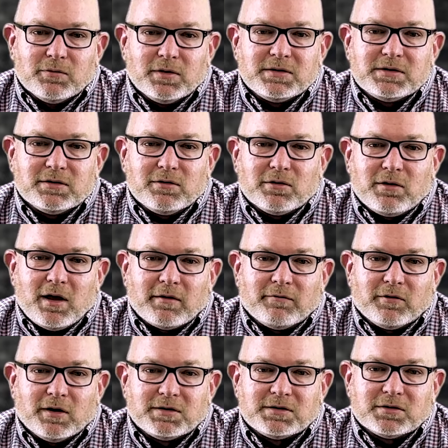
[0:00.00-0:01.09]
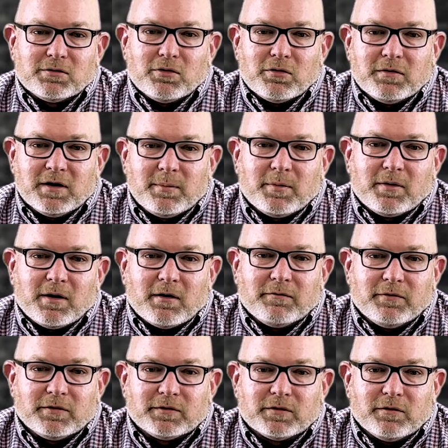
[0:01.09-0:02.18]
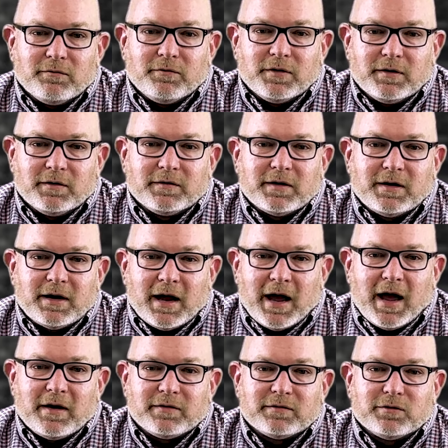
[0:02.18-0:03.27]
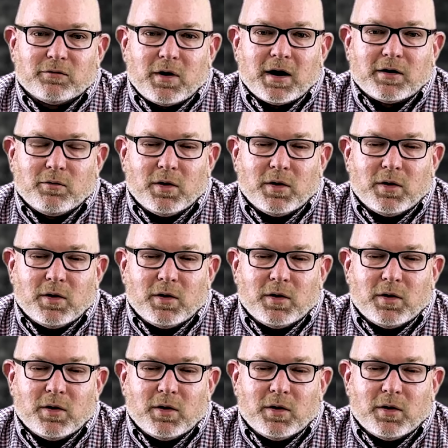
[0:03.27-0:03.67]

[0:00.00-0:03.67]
What does it look like for us to grow deeper in our physical fitness and to ask the right